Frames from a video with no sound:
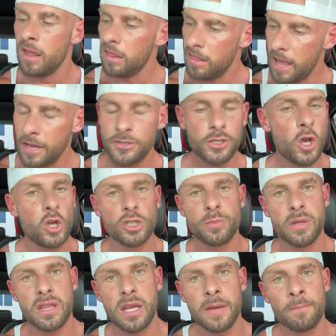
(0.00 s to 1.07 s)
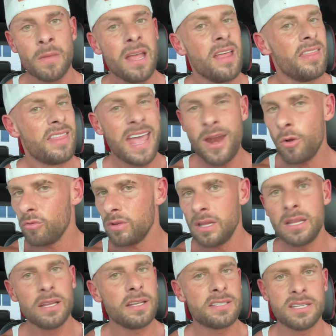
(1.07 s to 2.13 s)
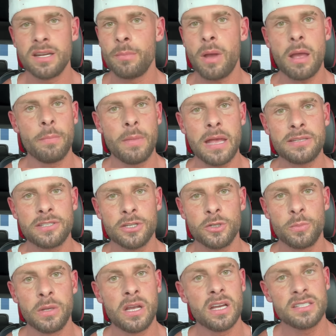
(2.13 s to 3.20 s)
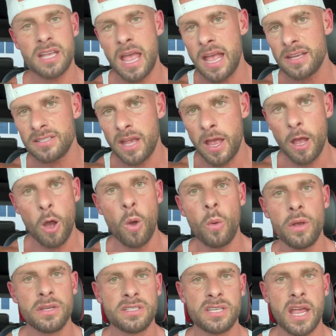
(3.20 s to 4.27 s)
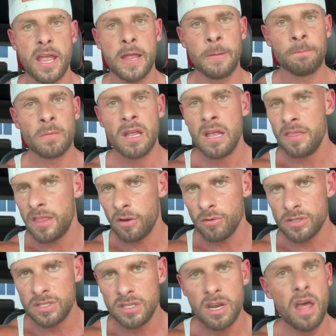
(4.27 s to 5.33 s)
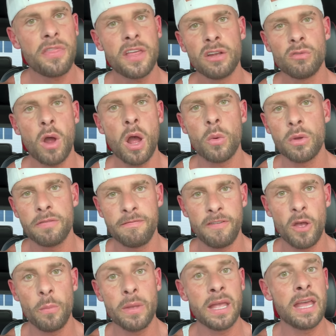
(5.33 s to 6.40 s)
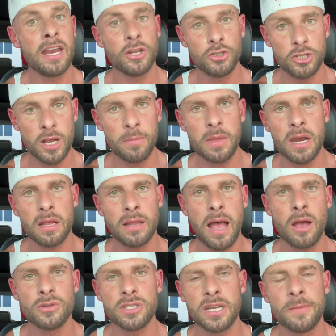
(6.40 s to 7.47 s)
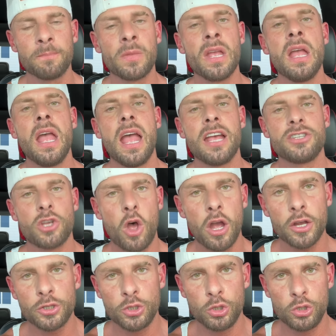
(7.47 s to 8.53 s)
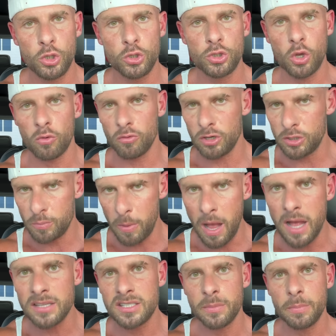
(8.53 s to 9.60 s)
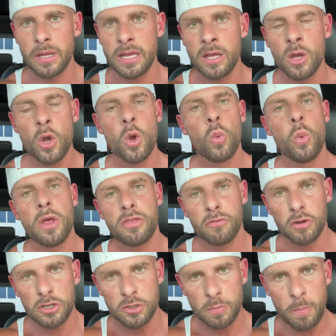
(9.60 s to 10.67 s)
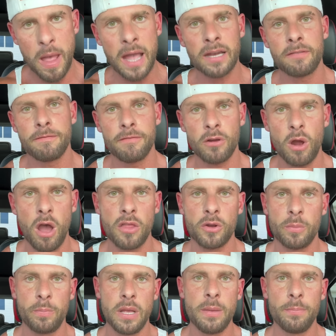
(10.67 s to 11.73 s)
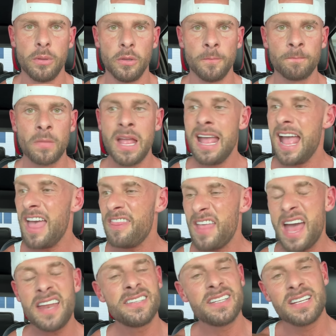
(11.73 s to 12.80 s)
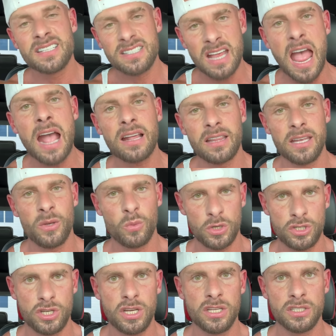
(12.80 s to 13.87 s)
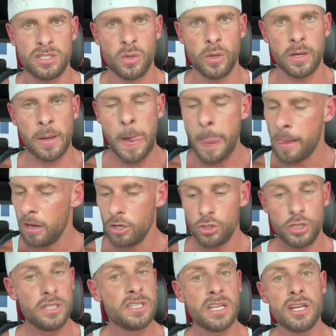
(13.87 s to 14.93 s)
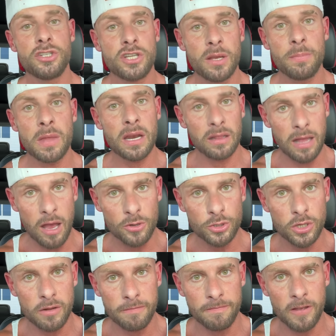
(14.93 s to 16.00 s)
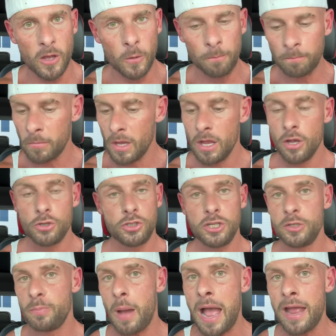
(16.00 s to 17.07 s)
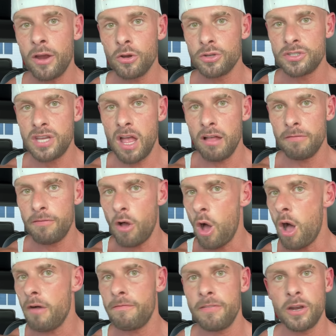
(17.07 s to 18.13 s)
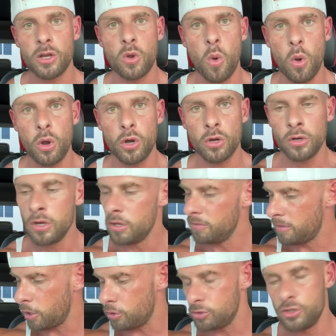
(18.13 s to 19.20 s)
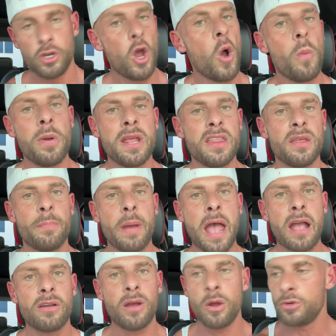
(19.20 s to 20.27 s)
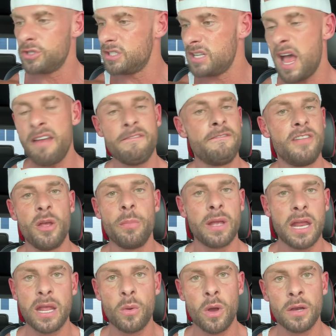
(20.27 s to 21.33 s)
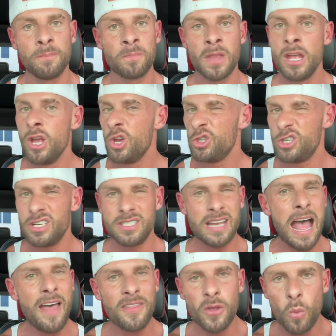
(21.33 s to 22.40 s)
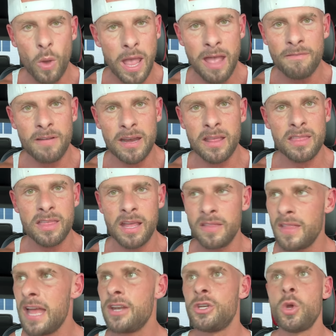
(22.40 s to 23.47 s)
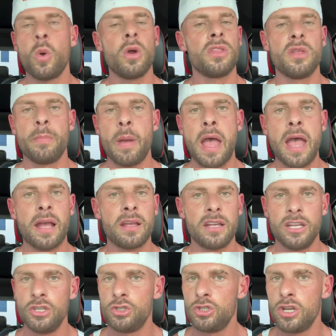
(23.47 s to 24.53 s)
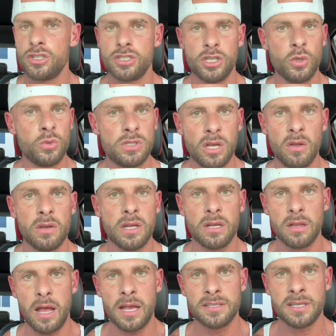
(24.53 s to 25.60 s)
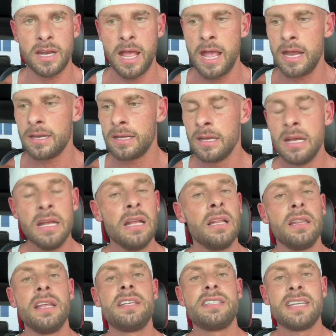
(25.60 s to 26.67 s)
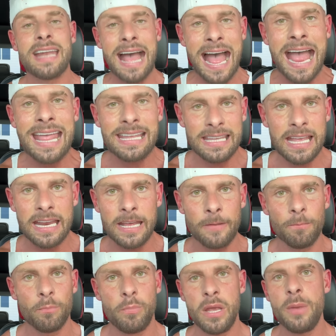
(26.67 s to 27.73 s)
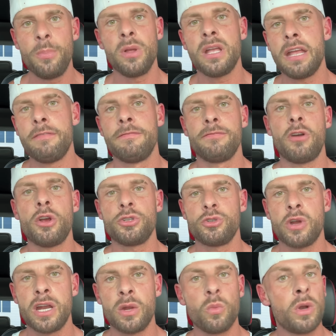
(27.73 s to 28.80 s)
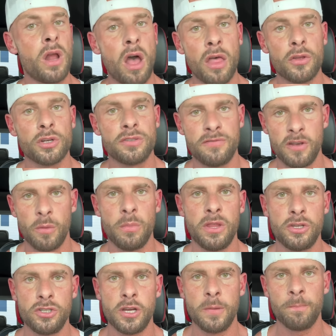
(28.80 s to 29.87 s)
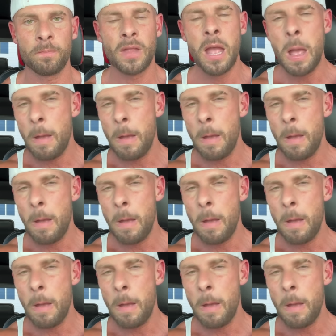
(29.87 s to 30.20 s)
That shows me that they don't really listen to my message because as I always say, there is nothing wrong with filming in a gym that allows it as long as you do so responsibly with respect for other people. And that is exactly what she is doing. She's at a gym that allows you to film. She's by herself off in a corner. There's nobody in the background. She's not filming anyone. She's not in the way of anything. That door in the back is just just a utility closet. And listen, I get it. People get frustrated when others film in the gym.